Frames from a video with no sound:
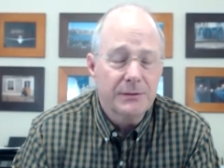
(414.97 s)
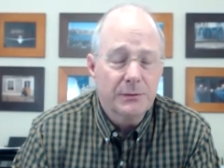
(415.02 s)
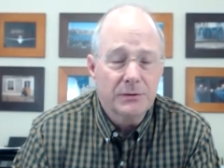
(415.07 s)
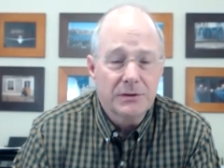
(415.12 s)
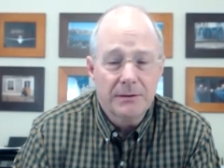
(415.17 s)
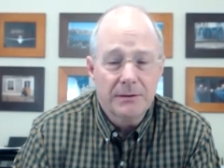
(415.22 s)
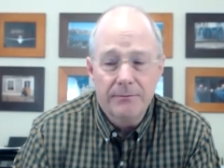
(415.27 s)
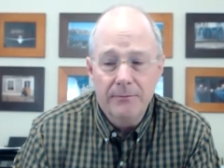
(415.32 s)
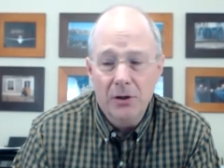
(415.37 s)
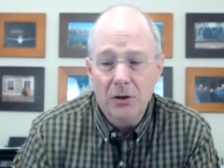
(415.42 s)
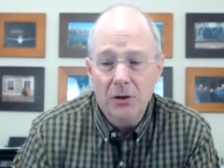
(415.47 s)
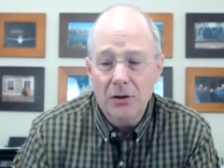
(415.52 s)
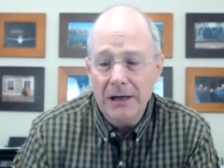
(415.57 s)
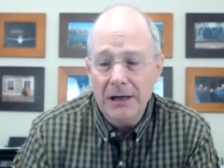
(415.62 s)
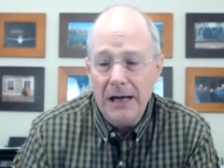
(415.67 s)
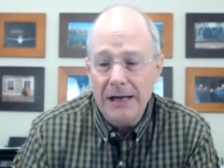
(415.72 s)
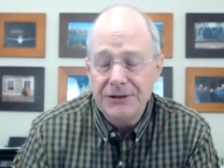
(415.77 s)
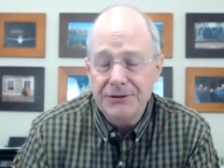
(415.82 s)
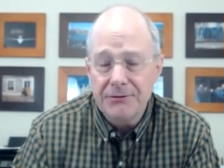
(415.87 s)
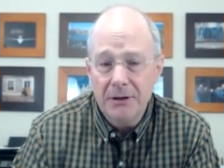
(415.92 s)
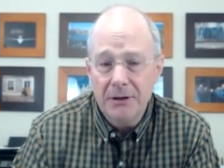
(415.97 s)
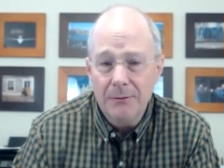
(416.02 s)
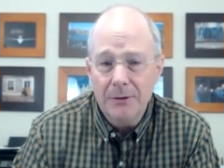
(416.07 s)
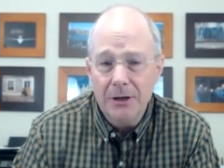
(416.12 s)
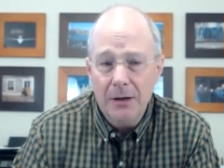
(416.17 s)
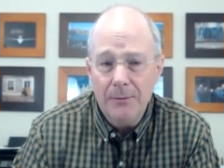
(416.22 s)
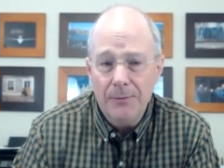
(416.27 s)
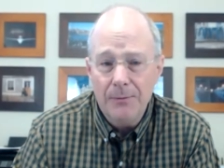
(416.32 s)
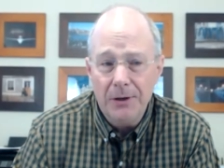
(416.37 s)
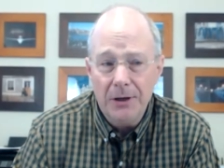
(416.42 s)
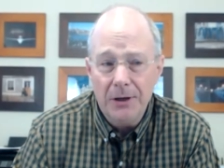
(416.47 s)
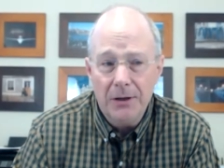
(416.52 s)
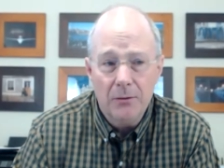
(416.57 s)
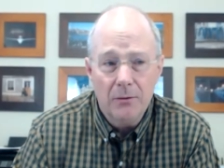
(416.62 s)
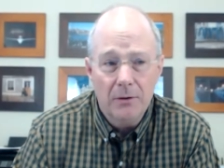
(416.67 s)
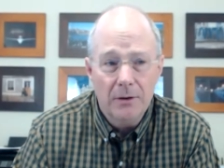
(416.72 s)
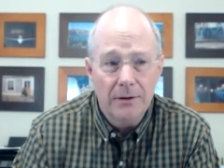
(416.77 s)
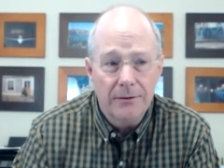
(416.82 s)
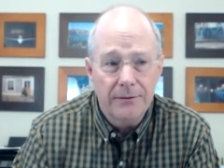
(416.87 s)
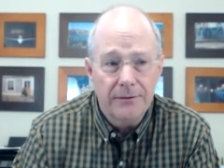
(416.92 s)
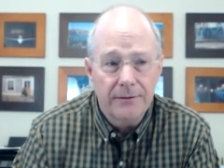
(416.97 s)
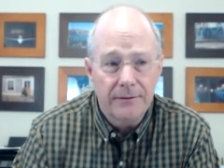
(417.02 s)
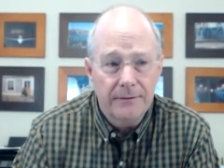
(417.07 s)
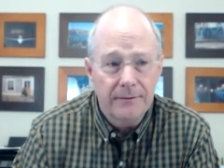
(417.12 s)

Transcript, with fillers: It was a milk and ice cream company with